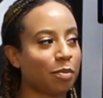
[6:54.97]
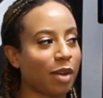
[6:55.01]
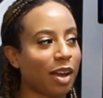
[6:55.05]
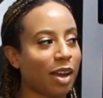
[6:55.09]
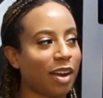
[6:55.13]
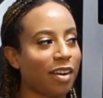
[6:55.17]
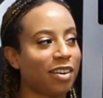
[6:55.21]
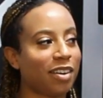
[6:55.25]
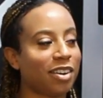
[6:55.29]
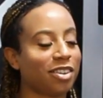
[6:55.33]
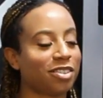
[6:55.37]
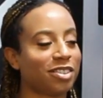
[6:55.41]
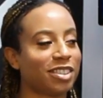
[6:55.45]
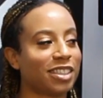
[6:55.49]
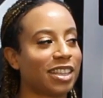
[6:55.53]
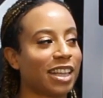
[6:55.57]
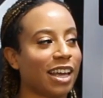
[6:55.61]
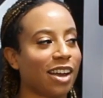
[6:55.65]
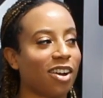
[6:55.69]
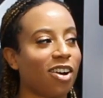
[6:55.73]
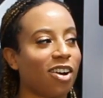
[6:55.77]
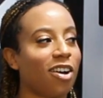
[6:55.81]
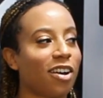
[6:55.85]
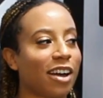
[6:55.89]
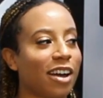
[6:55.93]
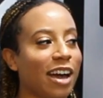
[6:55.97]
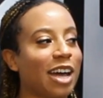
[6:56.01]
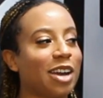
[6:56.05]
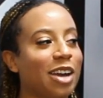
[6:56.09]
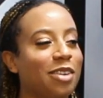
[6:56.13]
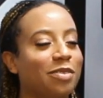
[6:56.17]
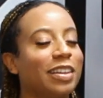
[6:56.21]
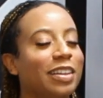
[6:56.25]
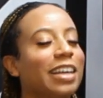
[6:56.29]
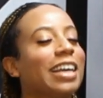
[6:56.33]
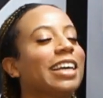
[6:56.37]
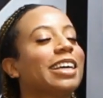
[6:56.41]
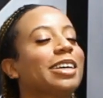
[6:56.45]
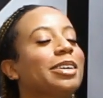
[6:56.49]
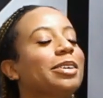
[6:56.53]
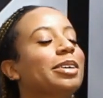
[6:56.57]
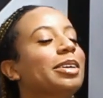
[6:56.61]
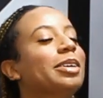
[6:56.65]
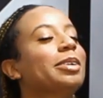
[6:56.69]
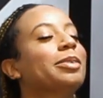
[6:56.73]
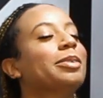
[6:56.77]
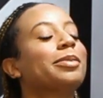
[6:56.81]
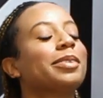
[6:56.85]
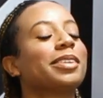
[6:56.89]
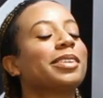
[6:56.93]
married, or did they all kind of like
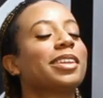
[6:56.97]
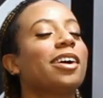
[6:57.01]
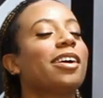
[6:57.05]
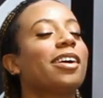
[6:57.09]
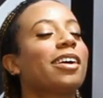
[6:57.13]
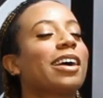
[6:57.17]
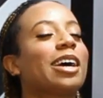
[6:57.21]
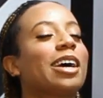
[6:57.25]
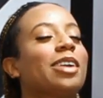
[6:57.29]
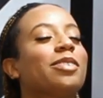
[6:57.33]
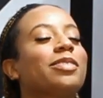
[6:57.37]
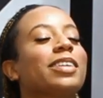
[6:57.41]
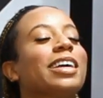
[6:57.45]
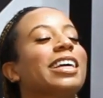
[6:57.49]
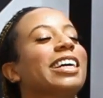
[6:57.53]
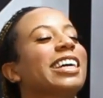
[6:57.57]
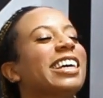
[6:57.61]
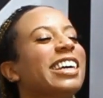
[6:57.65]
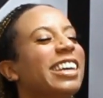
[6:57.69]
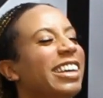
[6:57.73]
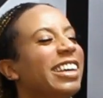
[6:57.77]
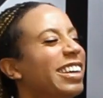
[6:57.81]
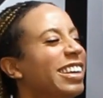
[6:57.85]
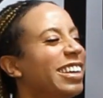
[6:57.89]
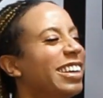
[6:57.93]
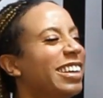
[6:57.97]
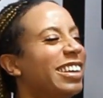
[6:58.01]
were they all kind of like? Eh?